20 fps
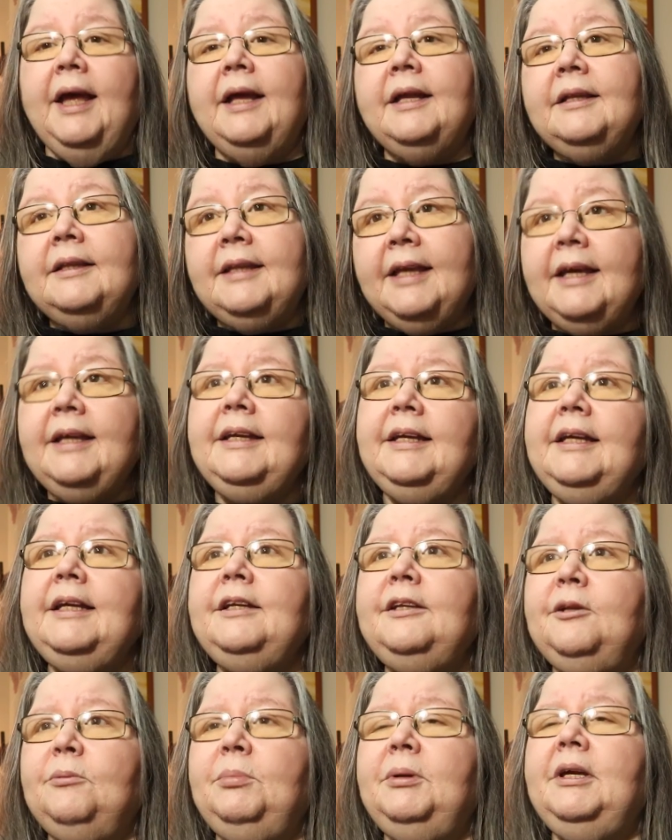and they
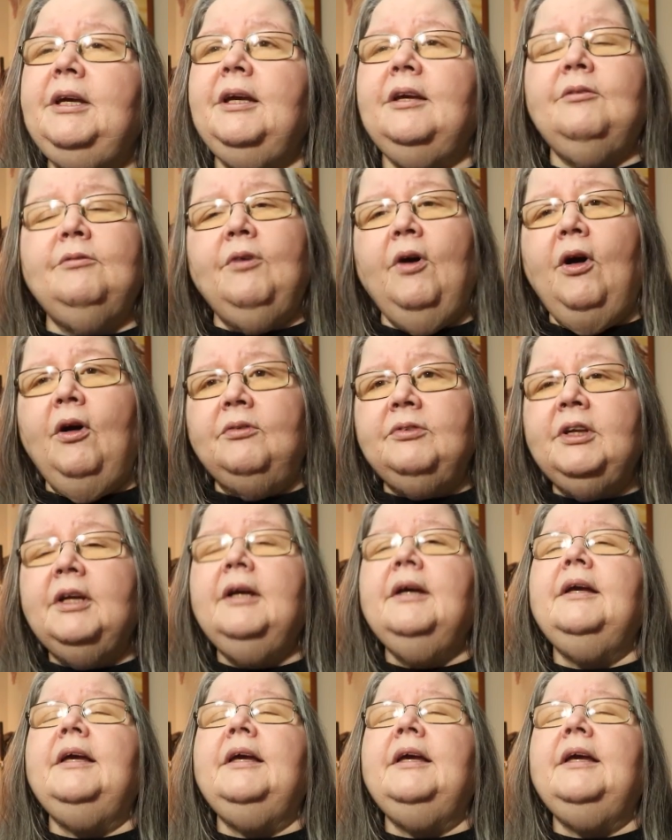need to be involved